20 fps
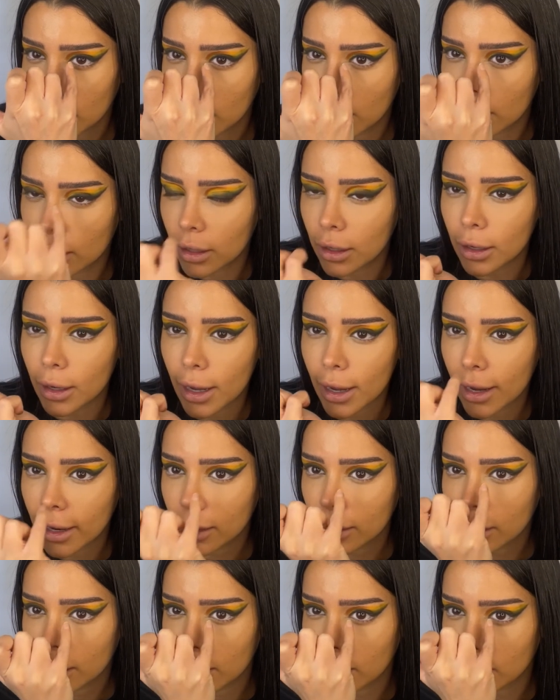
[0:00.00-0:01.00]

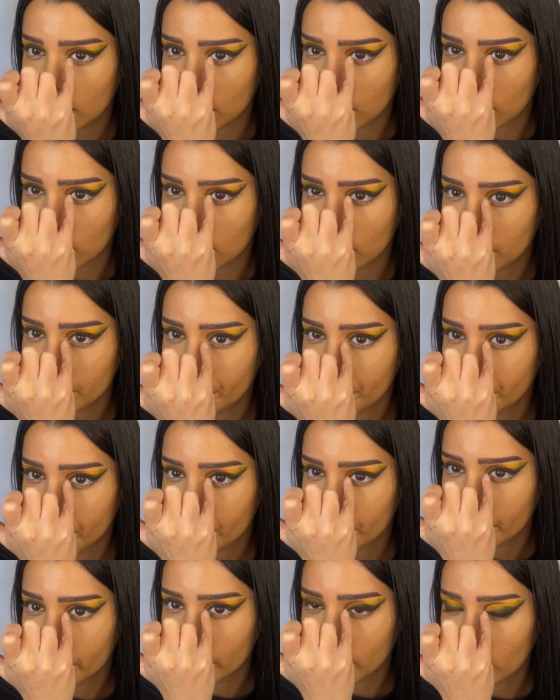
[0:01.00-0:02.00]
eyeliner,
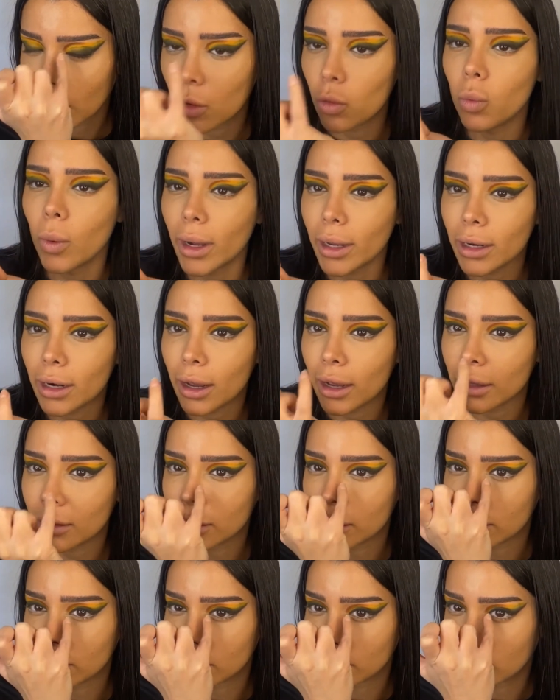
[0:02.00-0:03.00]
a white
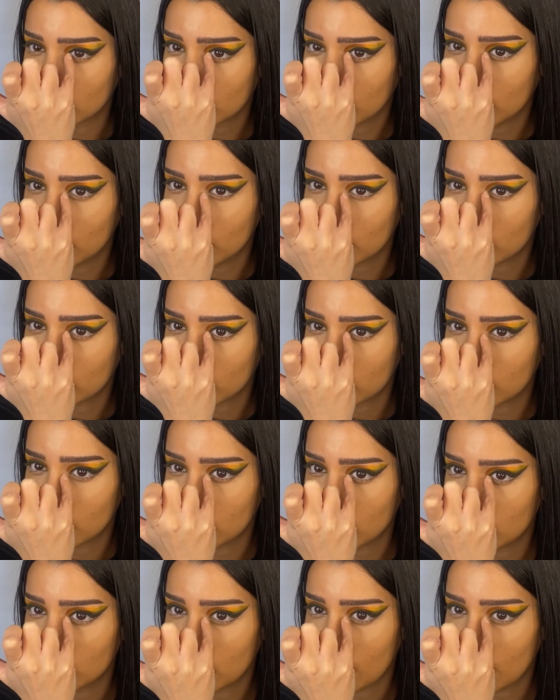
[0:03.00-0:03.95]
eyeliner here on